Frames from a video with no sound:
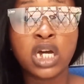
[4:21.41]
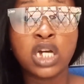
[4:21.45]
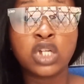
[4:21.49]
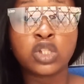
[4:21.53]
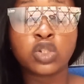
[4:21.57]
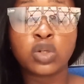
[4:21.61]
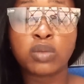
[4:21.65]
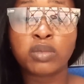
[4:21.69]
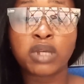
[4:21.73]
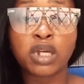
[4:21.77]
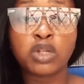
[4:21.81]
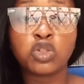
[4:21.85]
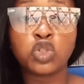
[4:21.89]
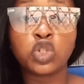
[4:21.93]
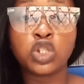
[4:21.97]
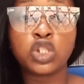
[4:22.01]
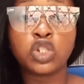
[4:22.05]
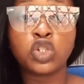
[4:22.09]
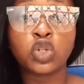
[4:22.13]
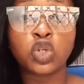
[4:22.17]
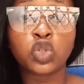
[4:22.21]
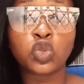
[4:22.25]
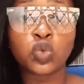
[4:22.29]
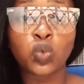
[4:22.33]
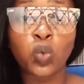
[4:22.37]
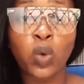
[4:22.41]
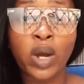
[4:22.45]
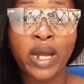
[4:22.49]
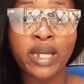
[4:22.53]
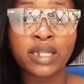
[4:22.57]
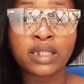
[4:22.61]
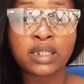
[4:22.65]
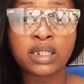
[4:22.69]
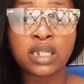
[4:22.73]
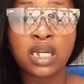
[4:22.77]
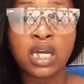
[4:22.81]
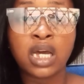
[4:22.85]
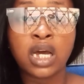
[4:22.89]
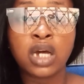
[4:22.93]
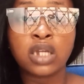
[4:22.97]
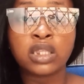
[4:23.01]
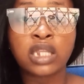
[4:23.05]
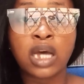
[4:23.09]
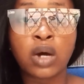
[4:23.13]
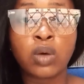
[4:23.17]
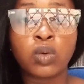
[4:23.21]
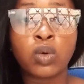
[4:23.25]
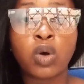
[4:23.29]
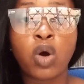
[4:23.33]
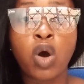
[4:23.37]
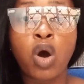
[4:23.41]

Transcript: Sometimes you see just white. Now,